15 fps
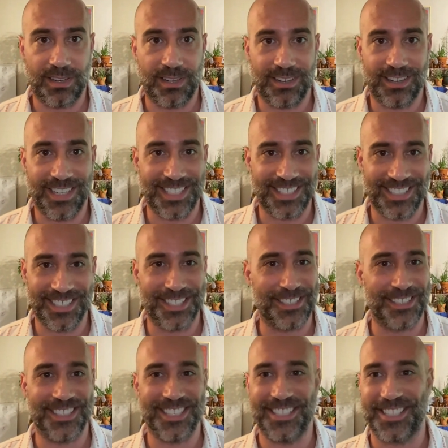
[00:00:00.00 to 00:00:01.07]
It
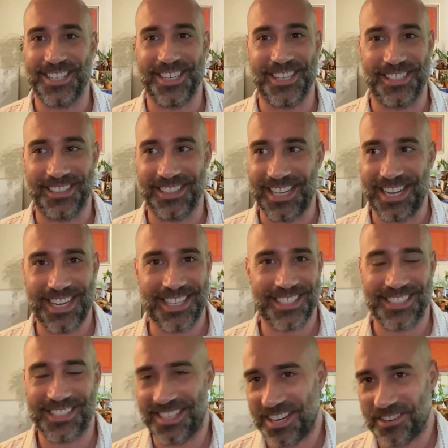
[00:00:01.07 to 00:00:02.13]
didn't last.
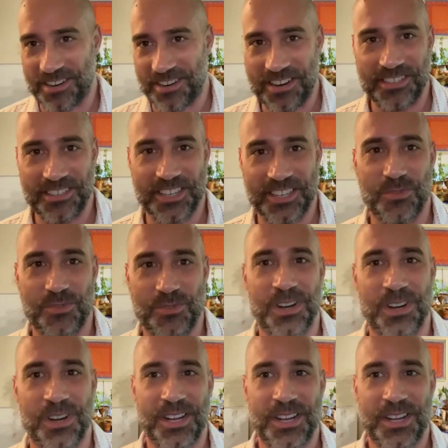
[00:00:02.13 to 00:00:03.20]
It's not around
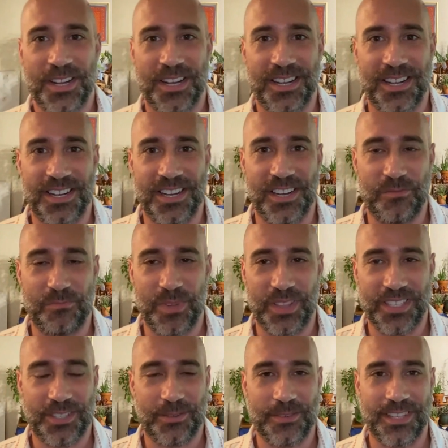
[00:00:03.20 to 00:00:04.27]
anymore. But
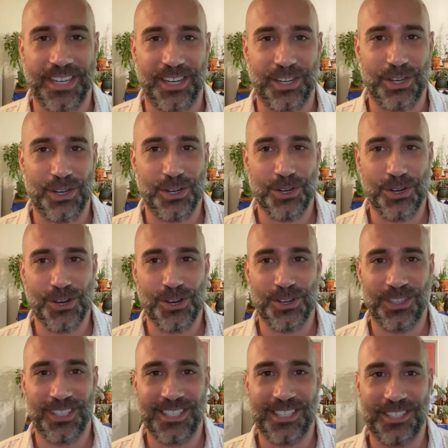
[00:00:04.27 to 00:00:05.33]
this was like
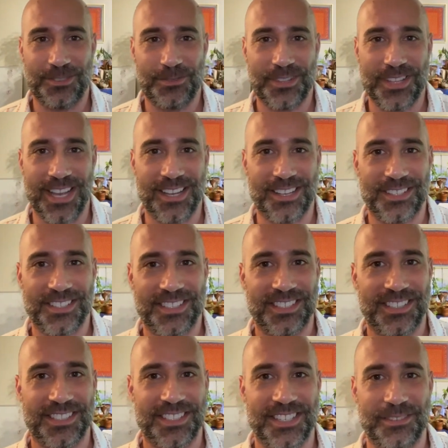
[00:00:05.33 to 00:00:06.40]
early
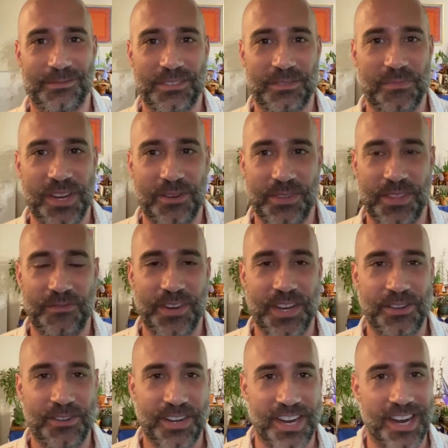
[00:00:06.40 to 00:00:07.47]
2000s, and it was me with a
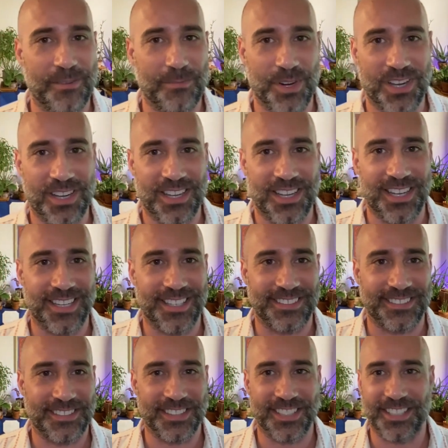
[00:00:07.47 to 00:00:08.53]
video camera
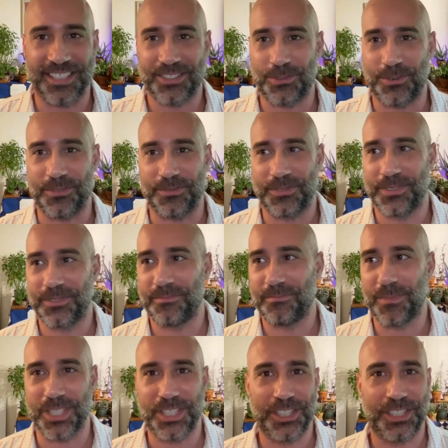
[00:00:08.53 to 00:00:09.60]
at like sort of
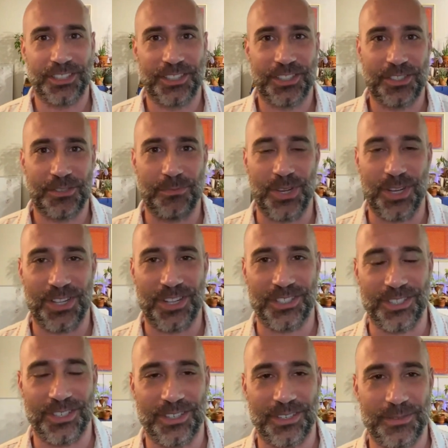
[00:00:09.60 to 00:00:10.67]
much smaller
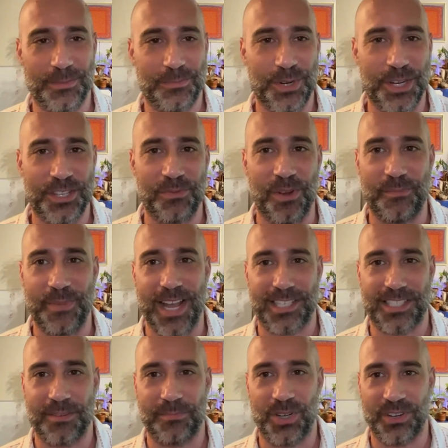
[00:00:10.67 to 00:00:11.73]
or pretty small
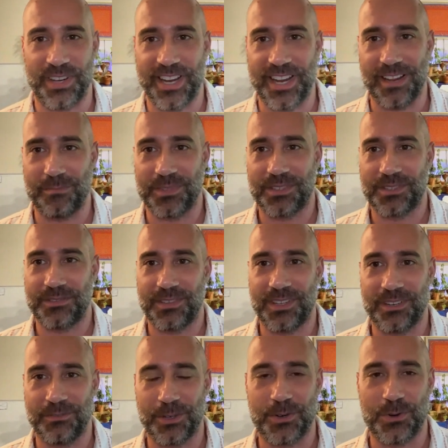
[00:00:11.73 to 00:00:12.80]
basketball games,
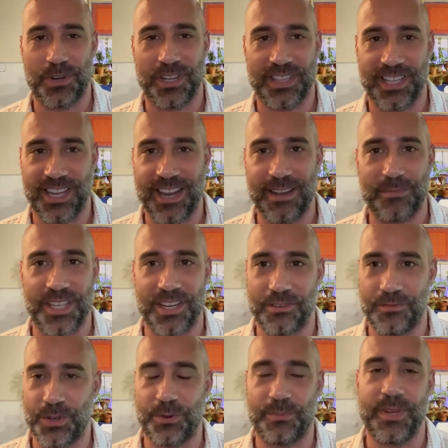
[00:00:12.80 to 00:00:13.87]
recording the games,
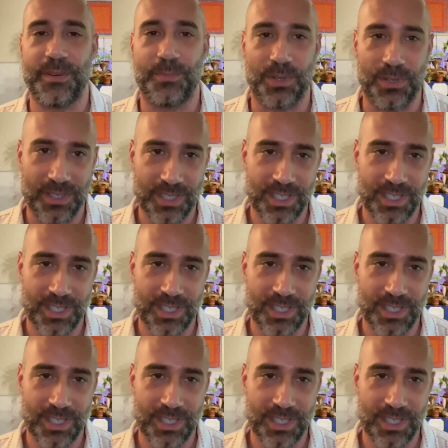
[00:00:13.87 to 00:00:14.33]
interviewing people,